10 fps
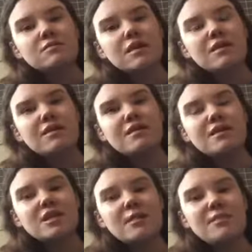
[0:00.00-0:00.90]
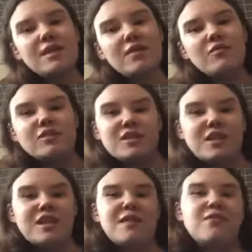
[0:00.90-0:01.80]
to turn into ships, you know,
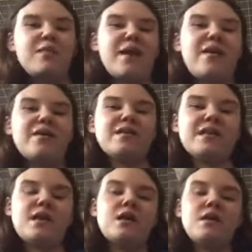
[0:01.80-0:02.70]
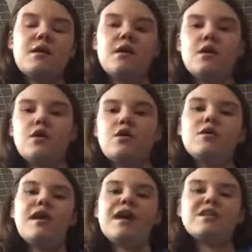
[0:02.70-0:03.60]
to save their parents.
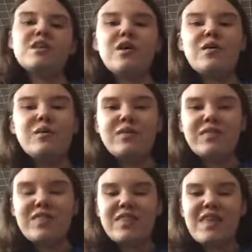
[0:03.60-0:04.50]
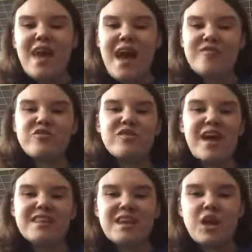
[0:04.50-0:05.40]
Yeah, so after
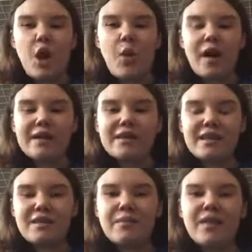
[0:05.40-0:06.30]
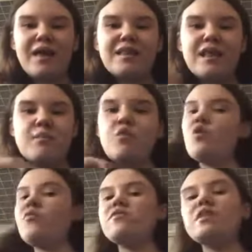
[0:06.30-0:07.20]
that, they go on to the, they
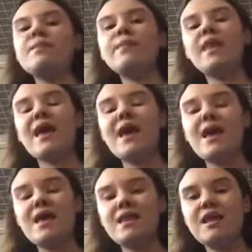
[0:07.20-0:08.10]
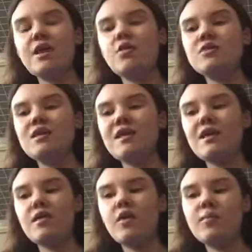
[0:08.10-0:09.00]
move to the plane, they go to
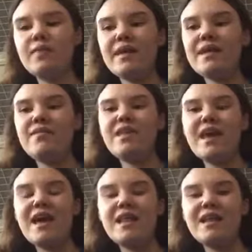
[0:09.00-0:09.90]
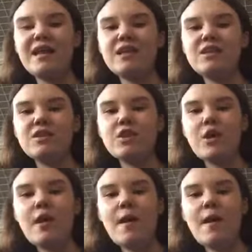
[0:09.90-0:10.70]
the home planet of the aliens.